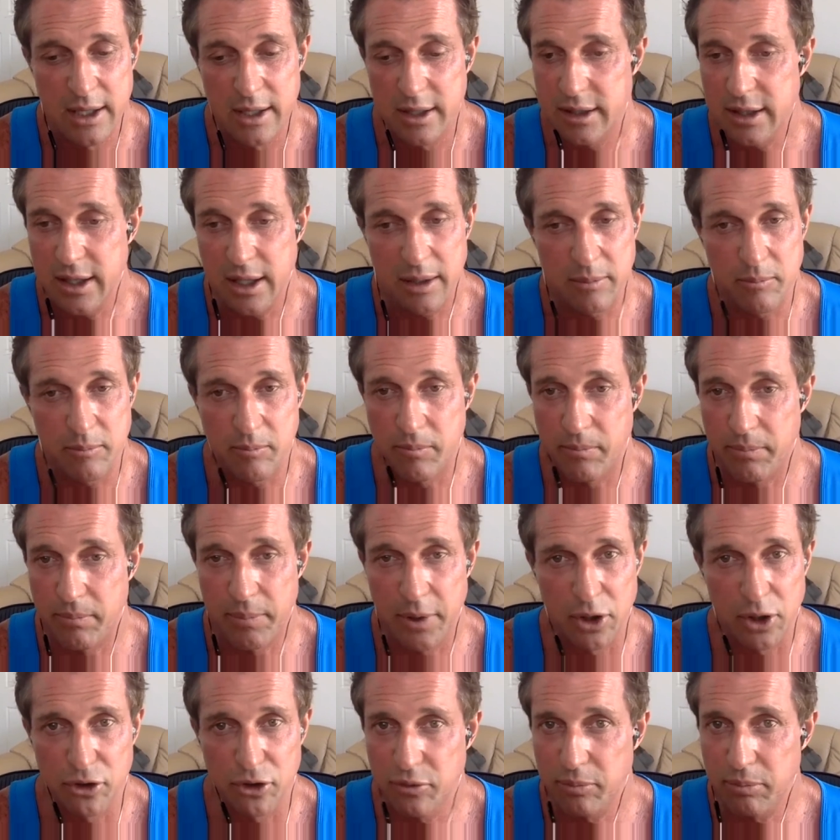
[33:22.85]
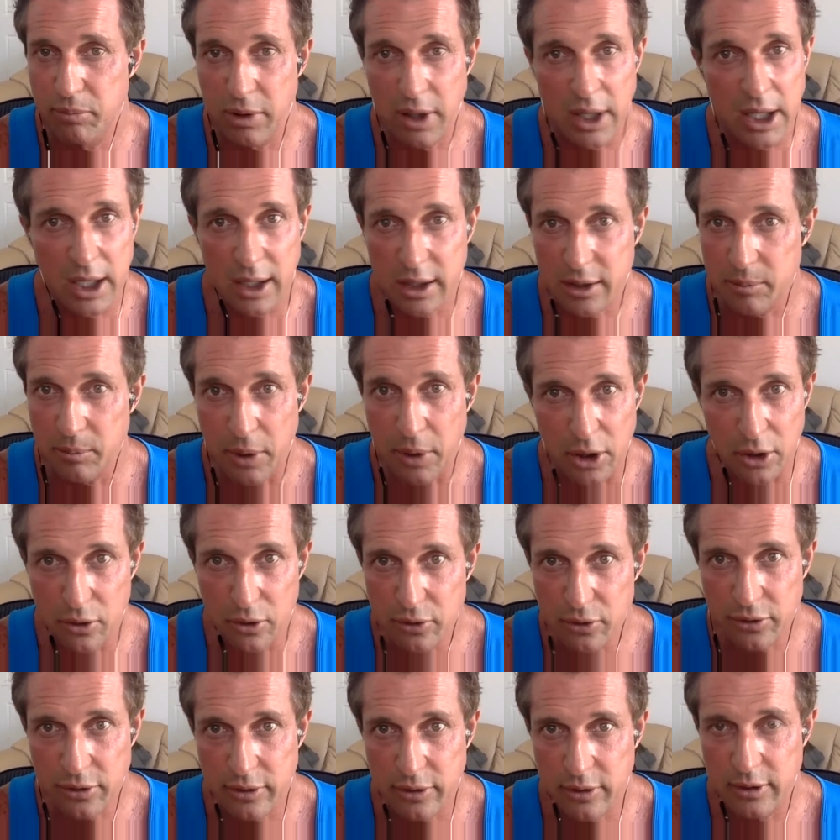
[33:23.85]
They both block
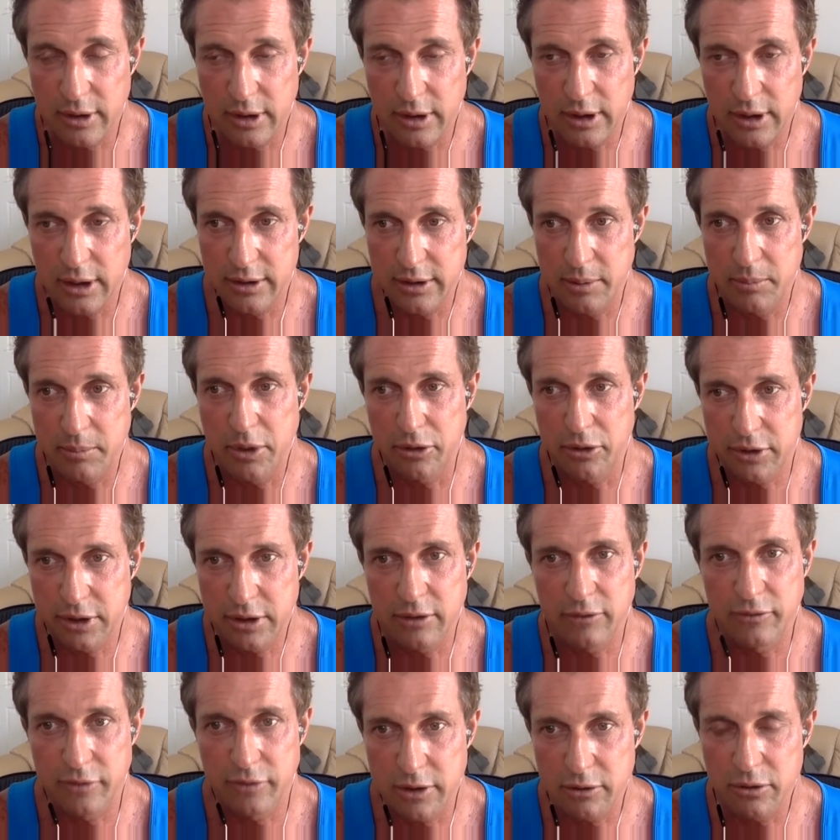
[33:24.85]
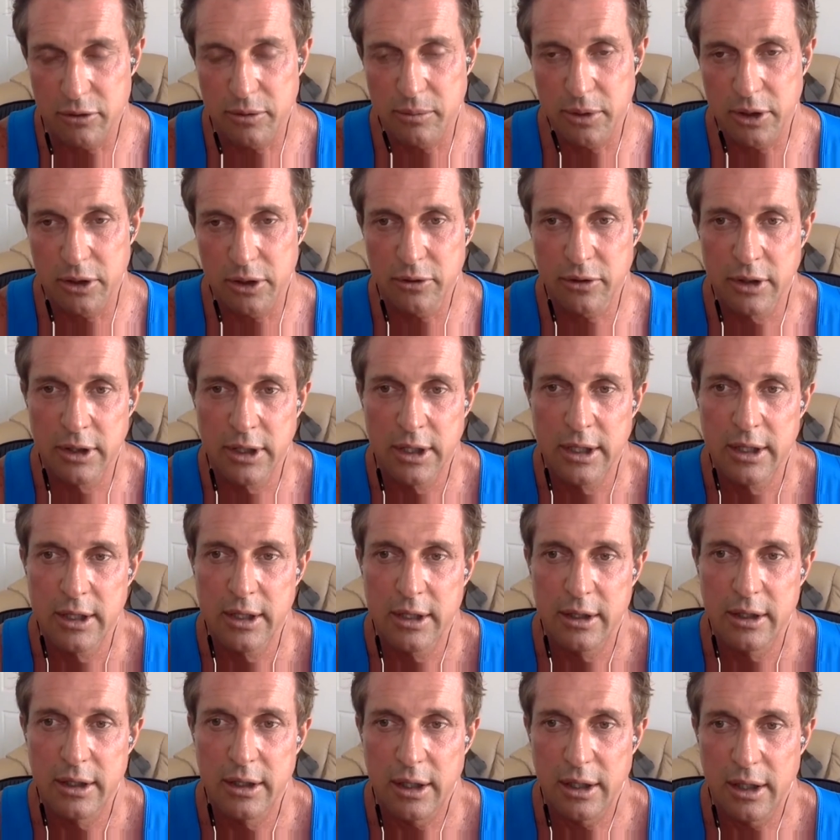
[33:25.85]
both. Uh, they both interfere with both
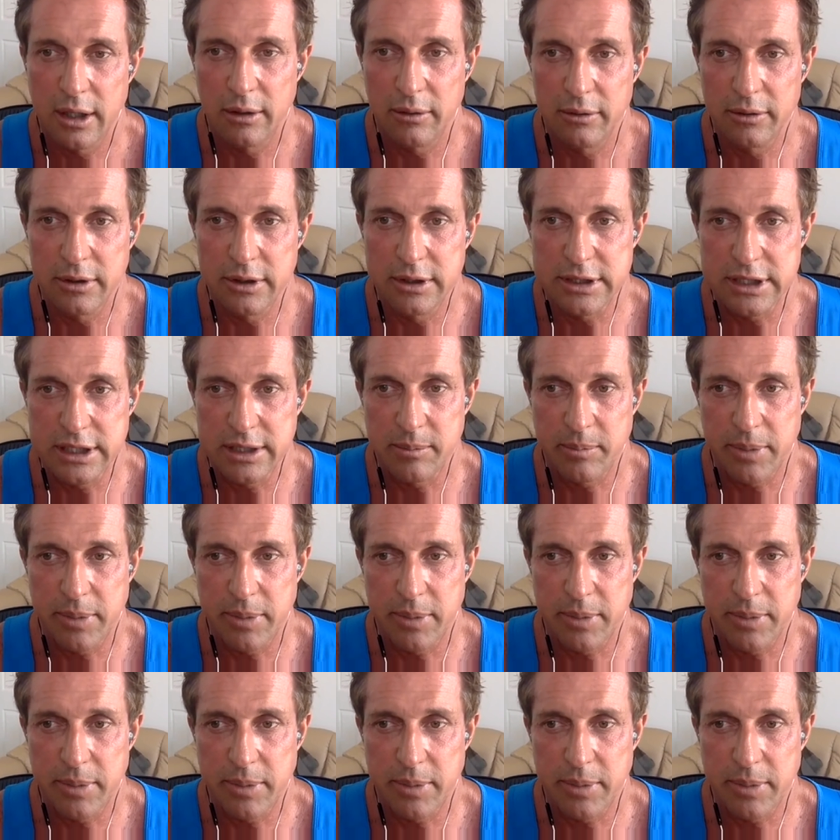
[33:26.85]
uh, deep.